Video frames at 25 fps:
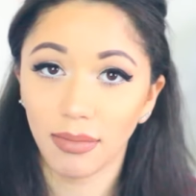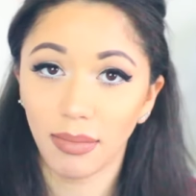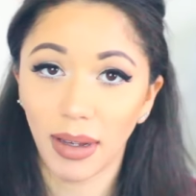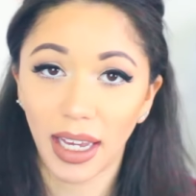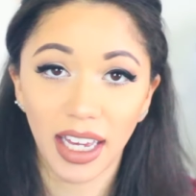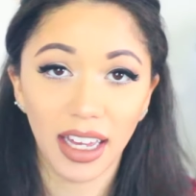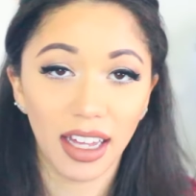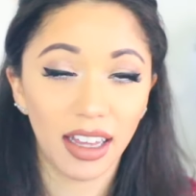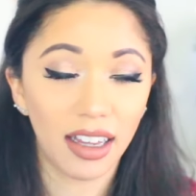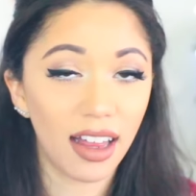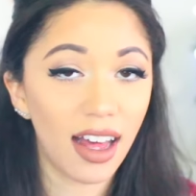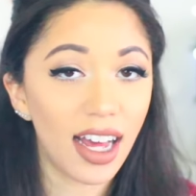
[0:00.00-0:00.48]

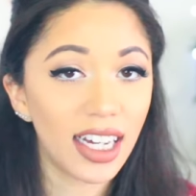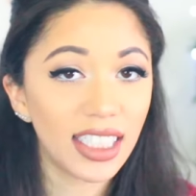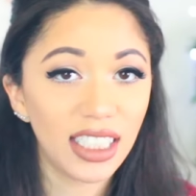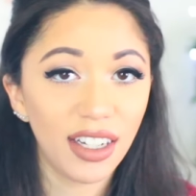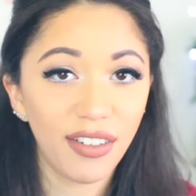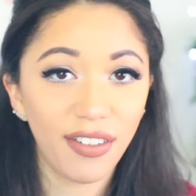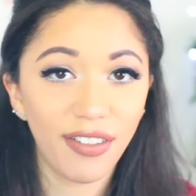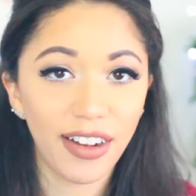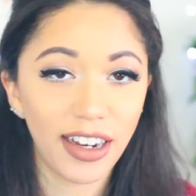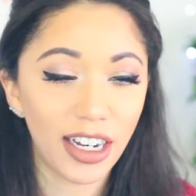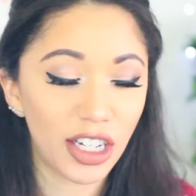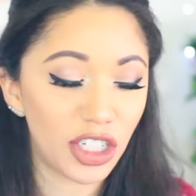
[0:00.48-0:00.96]
Make a
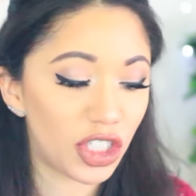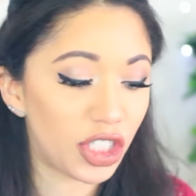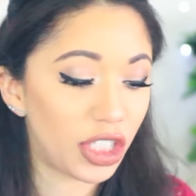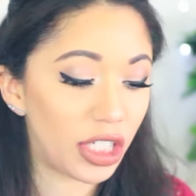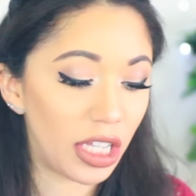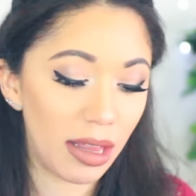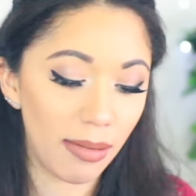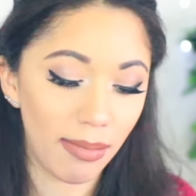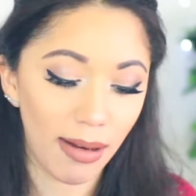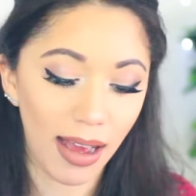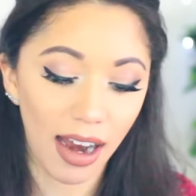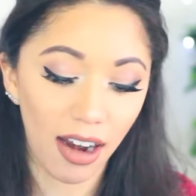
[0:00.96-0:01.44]
glossy finish
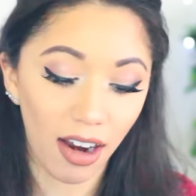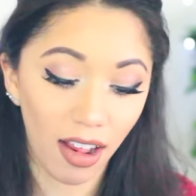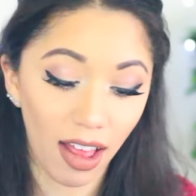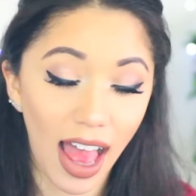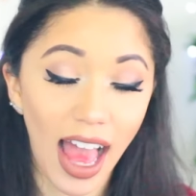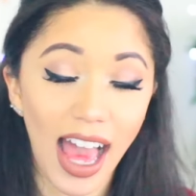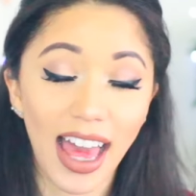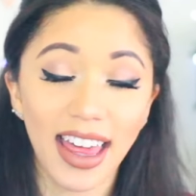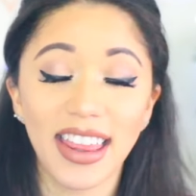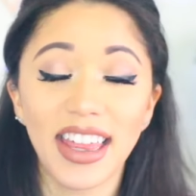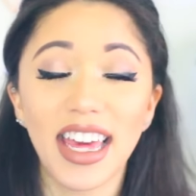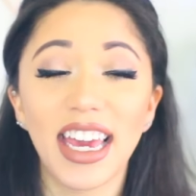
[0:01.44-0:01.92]
to the
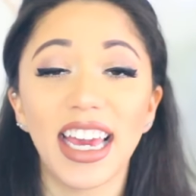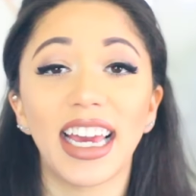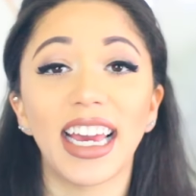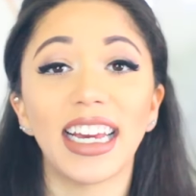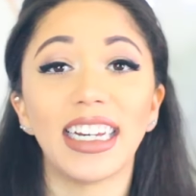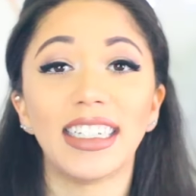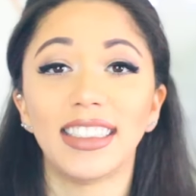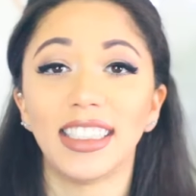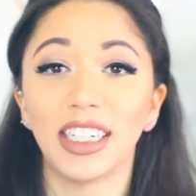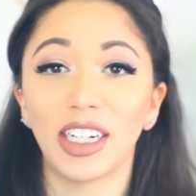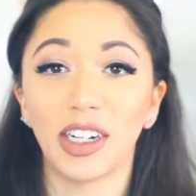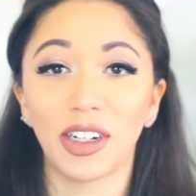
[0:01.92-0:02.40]
bottle. I
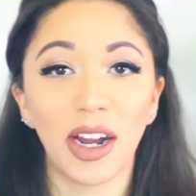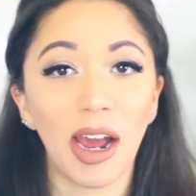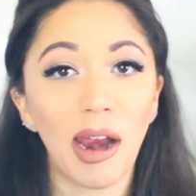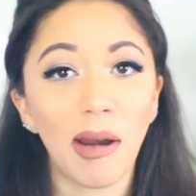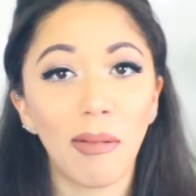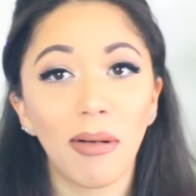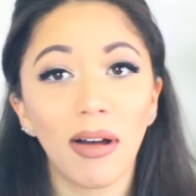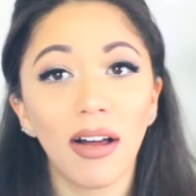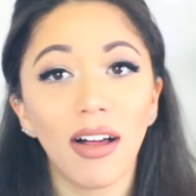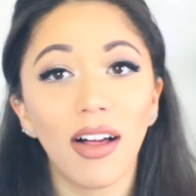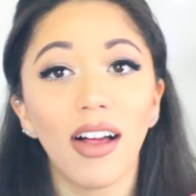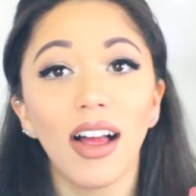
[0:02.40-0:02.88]
think it's
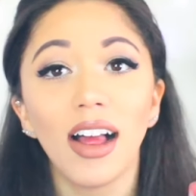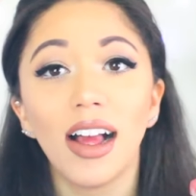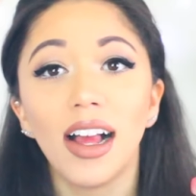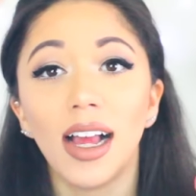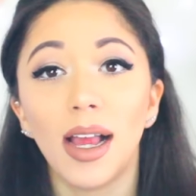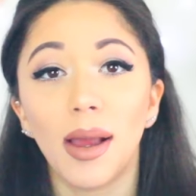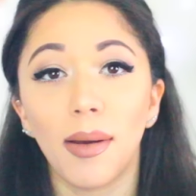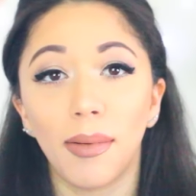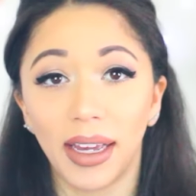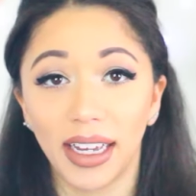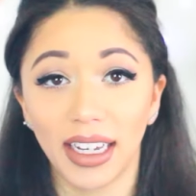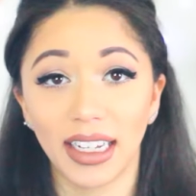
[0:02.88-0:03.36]
incredible
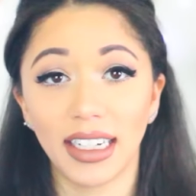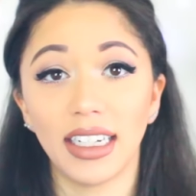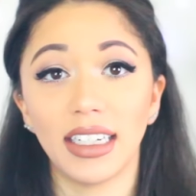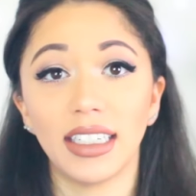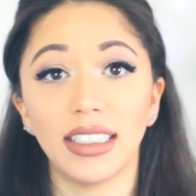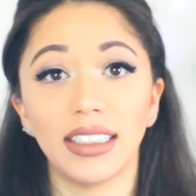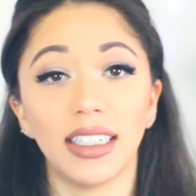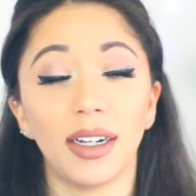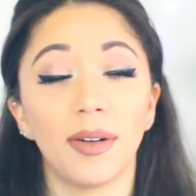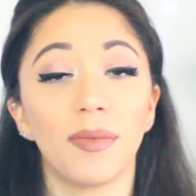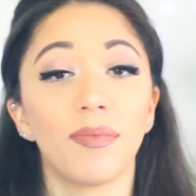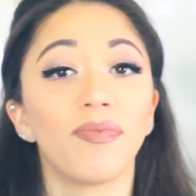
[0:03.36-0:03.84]

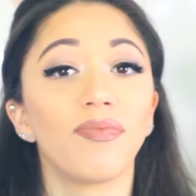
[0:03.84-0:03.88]
because